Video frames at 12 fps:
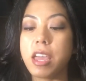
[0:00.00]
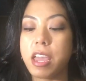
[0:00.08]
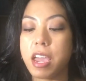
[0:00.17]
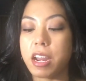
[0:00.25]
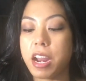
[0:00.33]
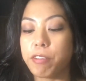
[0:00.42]

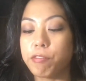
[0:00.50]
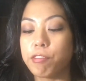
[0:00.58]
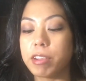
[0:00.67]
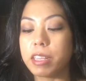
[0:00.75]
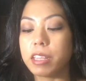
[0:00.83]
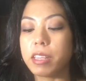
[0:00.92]
And I
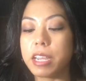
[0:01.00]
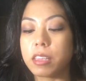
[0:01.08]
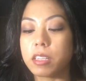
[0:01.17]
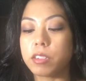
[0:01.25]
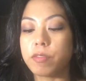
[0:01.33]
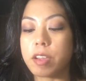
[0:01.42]
really like
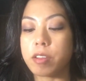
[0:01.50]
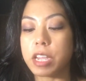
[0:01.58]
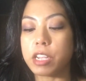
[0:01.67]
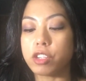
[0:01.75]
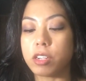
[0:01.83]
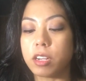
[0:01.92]
this
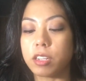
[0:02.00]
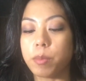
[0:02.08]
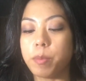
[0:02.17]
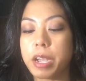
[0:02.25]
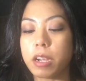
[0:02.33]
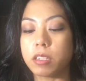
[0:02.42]
foundation in
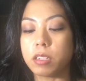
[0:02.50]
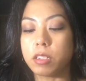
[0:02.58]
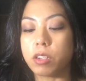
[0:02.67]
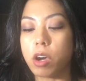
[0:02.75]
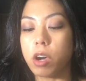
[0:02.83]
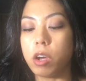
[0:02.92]
comparison
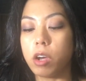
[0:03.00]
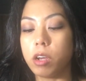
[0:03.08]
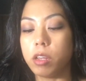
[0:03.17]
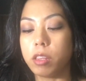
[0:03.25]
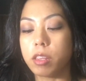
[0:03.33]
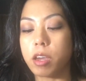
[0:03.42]
to
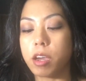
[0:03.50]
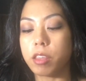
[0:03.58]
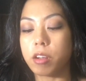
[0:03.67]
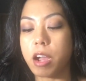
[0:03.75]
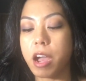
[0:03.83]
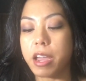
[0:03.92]
all the
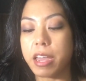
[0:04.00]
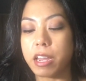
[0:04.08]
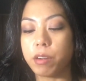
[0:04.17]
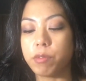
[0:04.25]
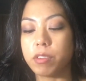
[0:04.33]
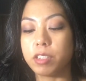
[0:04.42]
other
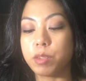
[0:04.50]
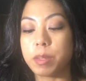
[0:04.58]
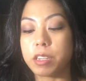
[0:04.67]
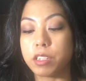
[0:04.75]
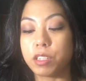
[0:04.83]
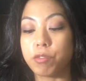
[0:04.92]
high-end ones
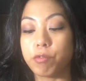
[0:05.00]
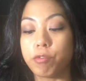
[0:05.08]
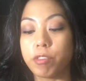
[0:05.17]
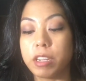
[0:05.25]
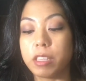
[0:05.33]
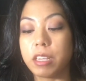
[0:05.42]
because it
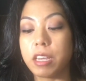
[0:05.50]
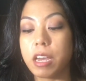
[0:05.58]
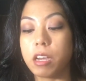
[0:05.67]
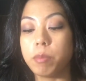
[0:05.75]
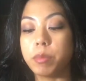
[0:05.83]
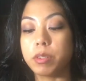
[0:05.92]
really
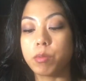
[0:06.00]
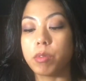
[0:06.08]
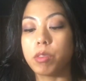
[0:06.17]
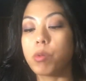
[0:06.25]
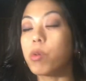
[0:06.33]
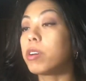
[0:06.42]
helps with
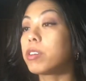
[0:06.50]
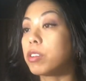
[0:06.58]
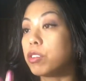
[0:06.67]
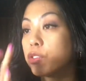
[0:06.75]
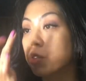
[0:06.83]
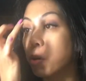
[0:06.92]
the oil
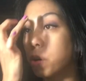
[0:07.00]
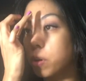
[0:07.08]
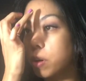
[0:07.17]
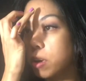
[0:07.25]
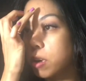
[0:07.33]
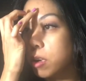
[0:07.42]
control.
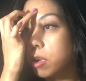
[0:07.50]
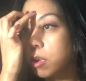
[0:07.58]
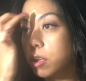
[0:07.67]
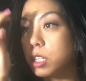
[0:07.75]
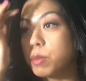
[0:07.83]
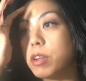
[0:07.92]

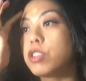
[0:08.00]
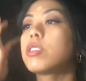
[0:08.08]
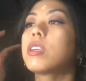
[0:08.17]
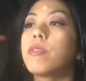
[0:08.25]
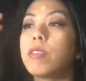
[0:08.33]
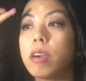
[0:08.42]

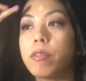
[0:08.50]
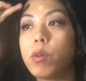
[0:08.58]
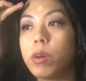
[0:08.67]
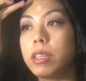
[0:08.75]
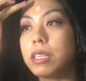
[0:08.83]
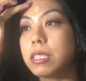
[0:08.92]
Especially if you have
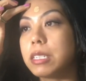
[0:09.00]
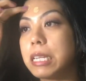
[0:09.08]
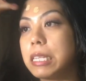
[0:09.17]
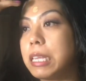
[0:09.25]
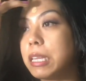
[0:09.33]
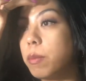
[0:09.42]
oily
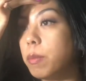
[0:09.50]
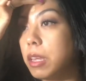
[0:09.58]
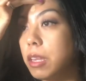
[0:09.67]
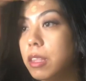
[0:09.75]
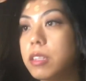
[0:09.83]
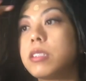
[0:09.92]
skin like
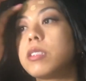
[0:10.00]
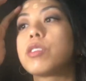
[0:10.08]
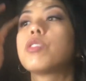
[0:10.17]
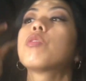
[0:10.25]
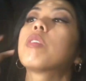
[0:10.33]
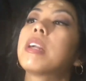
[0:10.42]
me, this is a
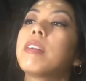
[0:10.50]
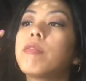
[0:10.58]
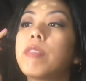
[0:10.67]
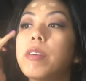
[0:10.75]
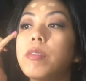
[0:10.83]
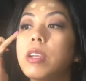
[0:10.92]
great
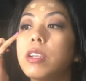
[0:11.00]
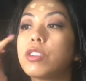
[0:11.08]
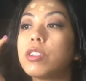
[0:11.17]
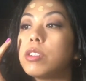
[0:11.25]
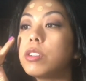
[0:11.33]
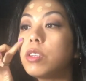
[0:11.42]

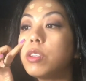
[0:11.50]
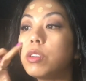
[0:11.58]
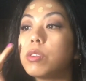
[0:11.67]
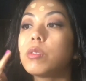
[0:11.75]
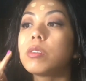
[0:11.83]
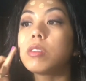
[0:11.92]
foundation to
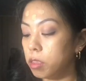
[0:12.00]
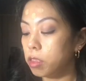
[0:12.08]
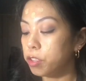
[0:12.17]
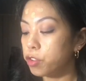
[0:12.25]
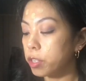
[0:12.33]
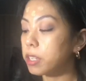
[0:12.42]
use.
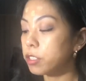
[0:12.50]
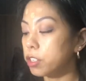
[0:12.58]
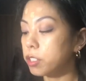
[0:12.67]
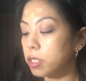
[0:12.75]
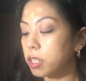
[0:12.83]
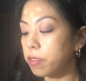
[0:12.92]
The trick is
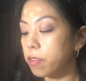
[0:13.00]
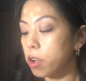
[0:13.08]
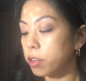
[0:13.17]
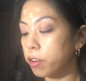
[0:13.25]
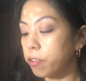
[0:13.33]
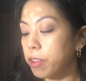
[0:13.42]
just to leave it
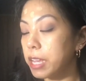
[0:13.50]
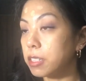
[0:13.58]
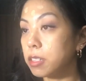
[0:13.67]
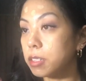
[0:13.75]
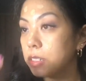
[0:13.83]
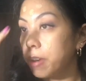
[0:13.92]
on your face
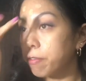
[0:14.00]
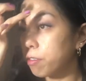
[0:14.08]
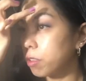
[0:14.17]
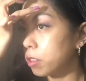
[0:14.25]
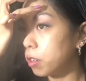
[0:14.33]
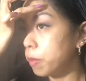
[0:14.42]
to set for
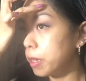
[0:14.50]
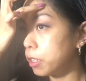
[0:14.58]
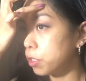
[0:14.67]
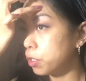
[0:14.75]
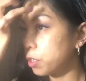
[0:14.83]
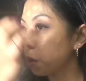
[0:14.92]
a little bit
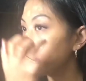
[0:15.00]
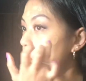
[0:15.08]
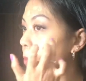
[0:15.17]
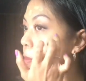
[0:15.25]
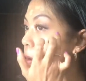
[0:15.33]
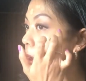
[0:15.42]
so
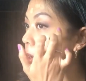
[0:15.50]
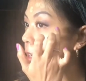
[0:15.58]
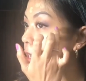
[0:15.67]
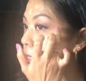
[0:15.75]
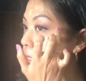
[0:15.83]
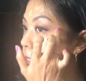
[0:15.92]
that
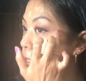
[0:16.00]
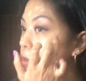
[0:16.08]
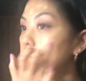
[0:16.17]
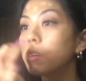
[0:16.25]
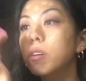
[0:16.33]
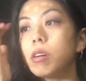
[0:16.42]
product
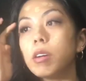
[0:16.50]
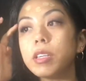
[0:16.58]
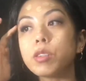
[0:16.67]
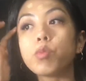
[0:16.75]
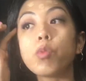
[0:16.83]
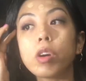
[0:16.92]

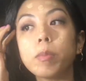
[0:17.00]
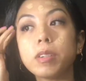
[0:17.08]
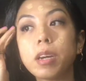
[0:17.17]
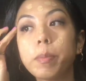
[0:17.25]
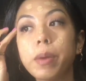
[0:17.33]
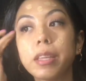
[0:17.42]
is warmed
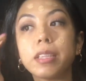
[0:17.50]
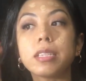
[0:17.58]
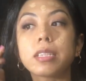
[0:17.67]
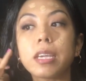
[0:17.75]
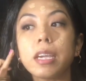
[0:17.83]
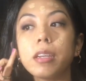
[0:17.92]
up by the
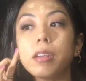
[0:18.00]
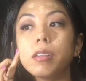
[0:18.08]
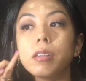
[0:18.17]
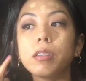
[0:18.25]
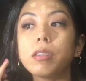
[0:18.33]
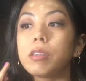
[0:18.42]
skin
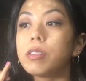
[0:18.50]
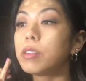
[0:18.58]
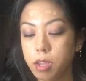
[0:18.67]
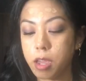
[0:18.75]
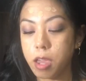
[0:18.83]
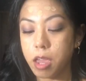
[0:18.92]

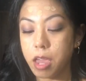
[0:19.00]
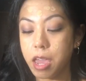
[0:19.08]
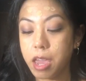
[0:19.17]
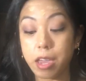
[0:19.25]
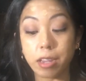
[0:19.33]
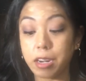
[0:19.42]

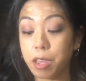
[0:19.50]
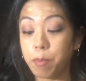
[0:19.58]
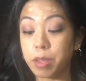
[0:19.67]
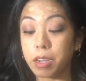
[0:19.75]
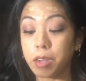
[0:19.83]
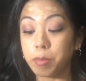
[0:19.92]
and it
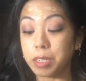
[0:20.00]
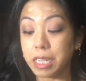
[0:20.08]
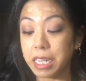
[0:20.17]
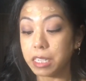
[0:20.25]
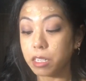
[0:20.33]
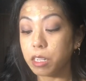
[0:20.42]
becomes
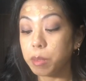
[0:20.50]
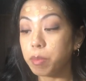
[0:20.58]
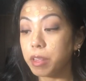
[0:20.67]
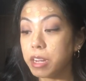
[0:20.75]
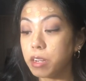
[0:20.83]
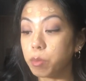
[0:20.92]
easily
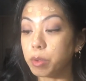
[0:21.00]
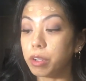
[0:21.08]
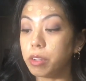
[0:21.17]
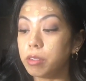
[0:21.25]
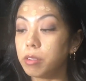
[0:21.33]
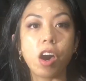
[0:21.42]

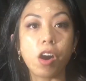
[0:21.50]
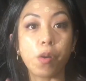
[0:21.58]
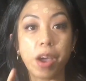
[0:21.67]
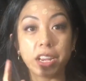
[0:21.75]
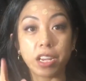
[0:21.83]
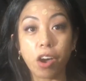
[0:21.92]
blendable. Oh,
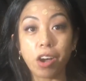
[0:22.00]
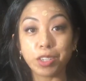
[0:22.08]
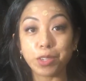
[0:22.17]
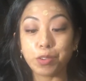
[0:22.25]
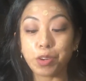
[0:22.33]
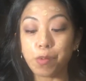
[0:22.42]
and you
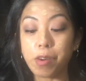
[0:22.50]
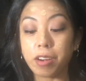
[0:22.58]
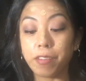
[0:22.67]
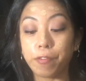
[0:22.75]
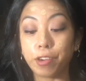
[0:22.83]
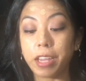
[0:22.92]
also don't want
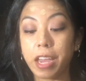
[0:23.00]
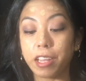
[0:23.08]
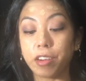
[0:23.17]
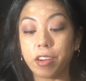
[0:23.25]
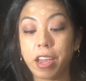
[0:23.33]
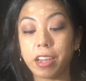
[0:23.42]
to forget
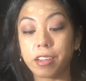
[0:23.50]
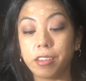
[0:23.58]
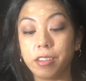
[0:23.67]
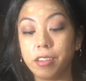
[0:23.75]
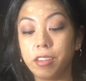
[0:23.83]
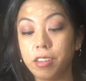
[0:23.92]
your neck
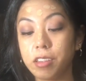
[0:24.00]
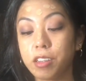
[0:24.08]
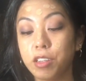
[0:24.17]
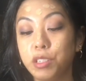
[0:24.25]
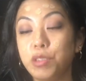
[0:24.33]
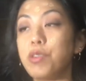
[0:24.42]

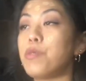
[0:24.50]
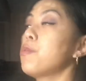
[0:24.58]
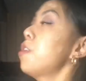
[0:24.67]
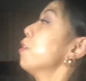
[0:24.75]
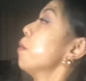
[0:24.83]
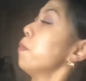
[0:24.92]
because you don't
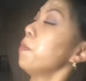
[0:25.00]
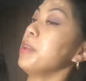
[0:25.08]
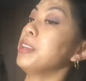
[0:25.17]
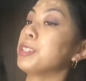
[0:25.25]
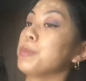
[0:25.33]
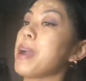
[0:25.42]
want a
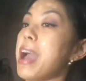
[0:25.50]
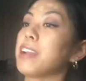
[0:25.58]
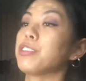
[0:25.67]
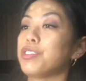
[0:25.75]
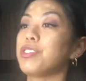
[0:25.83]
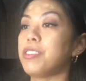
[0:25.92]

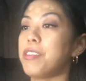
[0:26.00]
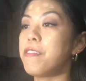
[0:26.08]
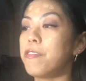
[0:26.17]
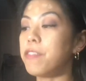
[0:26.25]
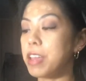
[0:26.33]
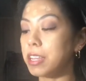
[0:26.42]
mismatched
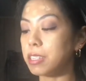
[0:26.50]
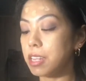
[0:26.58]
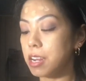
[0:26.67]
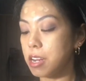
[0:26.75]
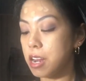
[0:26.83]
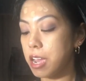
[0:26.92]
face
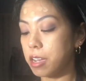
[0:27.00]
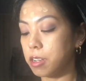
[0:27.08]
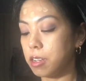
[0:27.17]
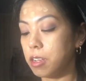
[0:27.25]
and neck.